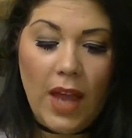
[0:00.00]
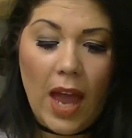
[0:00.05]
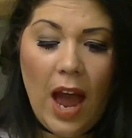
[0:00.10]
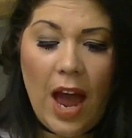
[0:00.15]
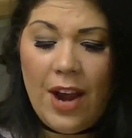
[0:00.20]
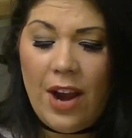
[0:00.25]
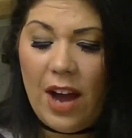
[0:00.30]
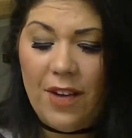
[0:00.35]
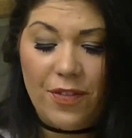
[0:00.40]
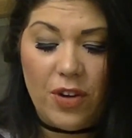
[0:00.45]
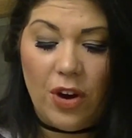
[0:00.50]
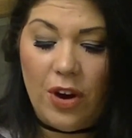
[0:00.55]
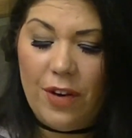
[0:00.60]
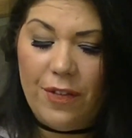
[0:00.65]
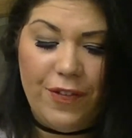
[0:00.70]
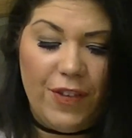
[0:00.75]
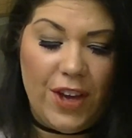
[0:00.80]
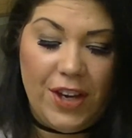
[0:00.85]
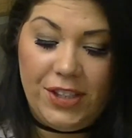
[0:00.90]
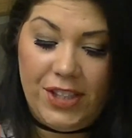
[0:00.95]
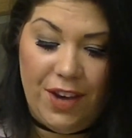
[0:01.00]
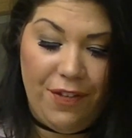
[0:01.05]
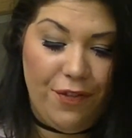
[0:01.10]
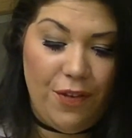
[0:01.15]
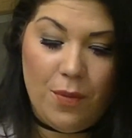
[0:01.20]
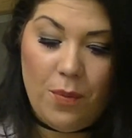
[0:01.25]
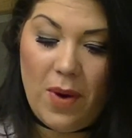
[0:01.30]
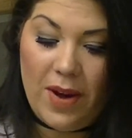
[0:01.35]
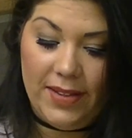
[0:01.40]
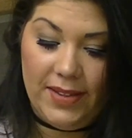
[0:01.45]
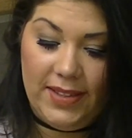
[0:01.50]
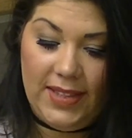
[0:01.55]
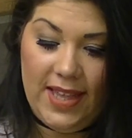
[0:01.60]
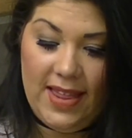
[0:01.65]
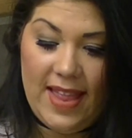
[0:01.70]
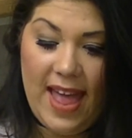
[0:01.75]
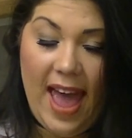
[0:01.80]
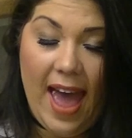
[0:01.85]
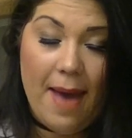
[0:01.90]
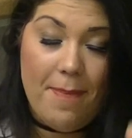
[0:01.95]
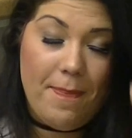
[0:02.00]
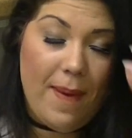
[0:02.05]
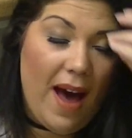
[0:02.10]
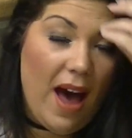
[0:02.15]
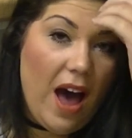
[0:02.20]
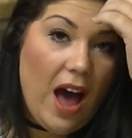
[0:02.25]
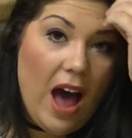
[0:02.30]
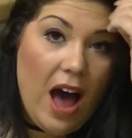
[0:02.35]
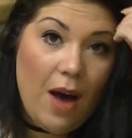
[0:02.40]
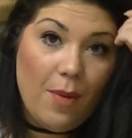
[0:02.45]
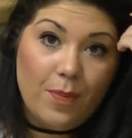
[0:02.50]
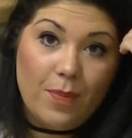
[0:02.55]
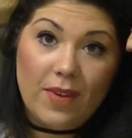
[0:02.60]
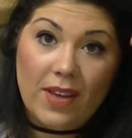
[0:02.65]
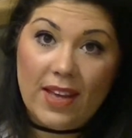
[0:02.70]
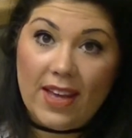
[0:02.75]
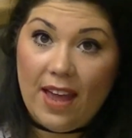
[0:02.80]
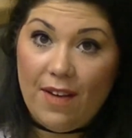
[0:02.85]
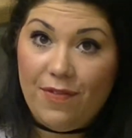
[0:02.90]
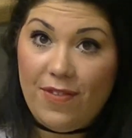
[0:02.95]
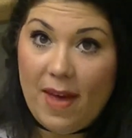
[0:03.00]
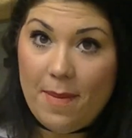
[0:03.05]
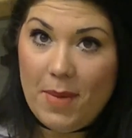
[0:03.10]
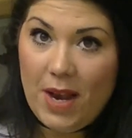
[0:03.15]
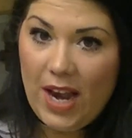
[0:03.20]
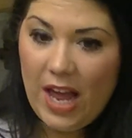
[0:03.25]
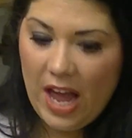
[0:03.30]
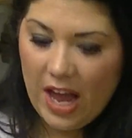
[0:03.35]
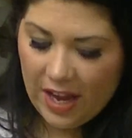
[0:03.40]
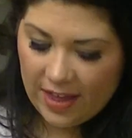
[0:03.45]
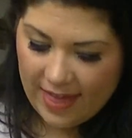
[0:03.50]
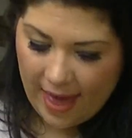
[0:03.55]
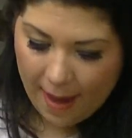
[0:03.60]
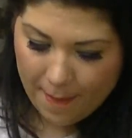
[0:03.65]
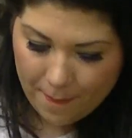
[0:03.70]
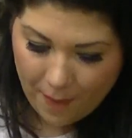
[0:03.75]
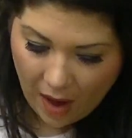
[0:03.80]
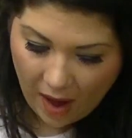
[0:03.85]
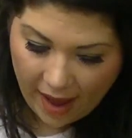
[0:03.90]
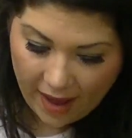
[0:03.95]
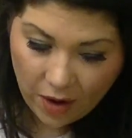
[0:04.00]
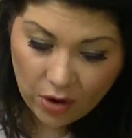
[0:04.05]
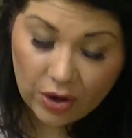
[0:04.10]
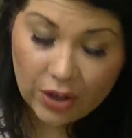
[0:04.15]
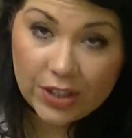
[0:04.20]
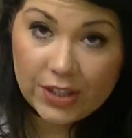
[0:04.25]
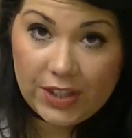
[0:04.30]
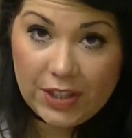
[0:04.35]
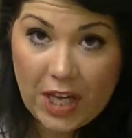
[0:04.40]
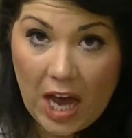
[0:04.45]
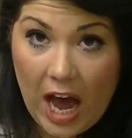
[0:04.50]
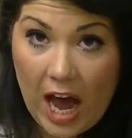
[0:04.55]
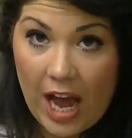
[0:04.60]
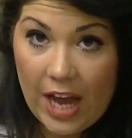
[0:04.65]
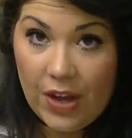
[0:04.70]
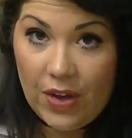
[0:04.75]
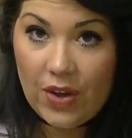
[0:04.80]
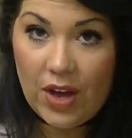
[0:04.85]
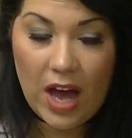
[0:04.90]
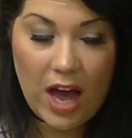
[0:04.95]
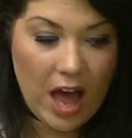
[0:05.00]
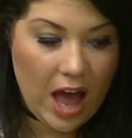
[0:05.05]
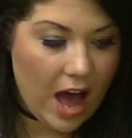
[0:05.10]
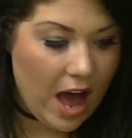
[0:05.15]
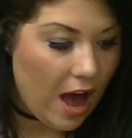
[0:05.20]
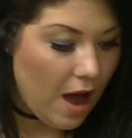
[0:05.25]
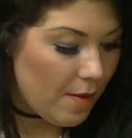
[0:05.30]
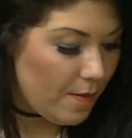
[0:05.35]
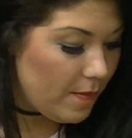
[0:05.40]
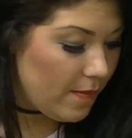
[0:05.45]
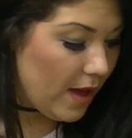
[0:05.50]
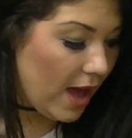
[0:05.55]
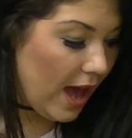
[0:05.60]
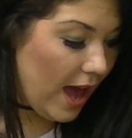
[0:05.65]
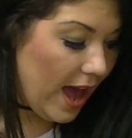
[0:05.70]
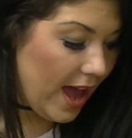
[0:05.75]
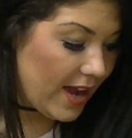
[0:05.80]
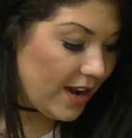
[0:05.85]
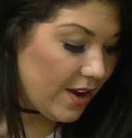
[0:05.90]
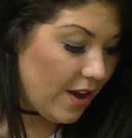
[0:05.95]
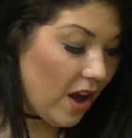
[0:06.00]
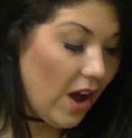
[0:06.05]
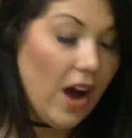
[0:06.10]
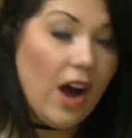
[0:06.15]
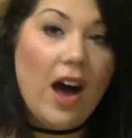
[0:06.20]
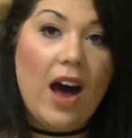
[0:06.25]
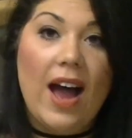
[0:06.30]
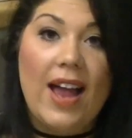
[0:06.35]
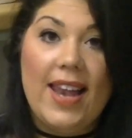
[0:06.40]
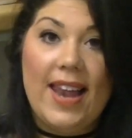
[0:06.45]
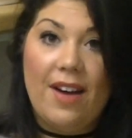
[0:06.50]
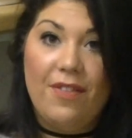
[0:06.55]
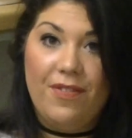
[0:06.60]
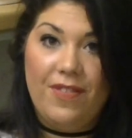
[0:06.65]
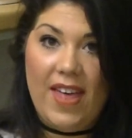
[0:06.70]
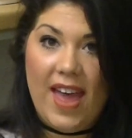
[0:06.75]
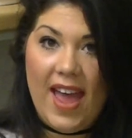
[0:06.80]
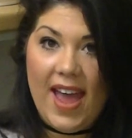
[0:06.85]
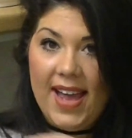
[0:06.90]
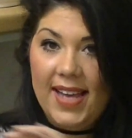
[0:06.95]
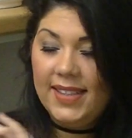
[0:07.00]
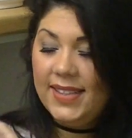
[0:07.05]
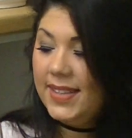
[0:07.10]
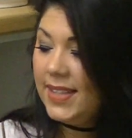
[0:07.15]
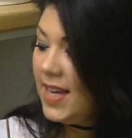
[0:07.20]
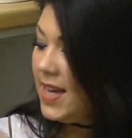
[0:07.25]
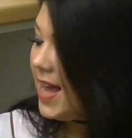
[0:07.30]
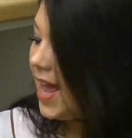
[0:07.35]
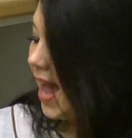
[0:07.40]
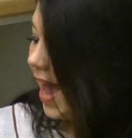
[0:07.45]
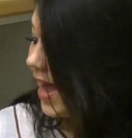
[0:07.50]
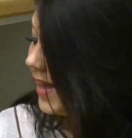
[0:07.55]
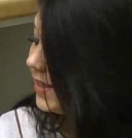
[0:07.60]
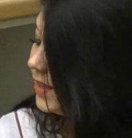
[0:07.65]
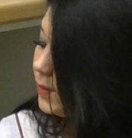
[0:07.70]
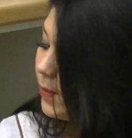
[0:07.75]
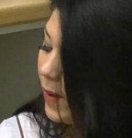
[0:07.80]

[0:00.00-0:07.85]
I've got a few different ones in there, but give them a look. They're by OXO, and I love these, hence